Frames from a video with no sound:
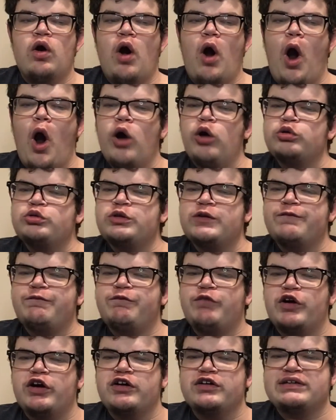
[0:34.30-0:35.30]
Ocean
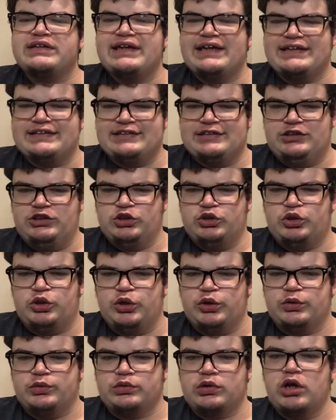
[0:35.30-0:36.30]
First
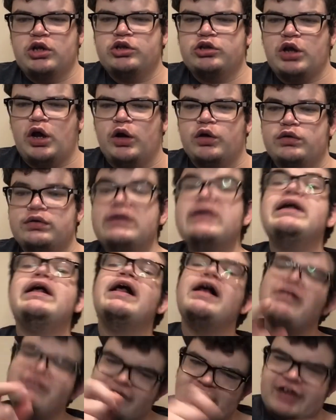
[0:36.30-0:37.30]
Institute. So
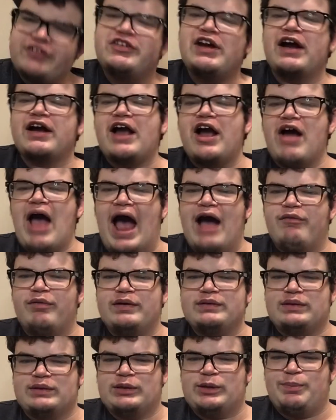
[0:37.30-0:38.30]
let's check out
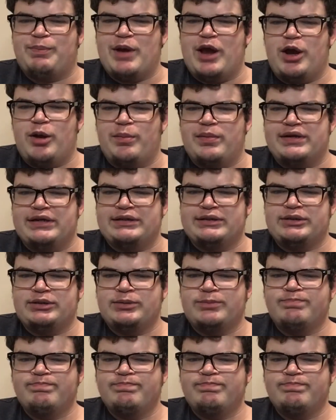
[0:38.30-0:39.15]
Ella's experiment.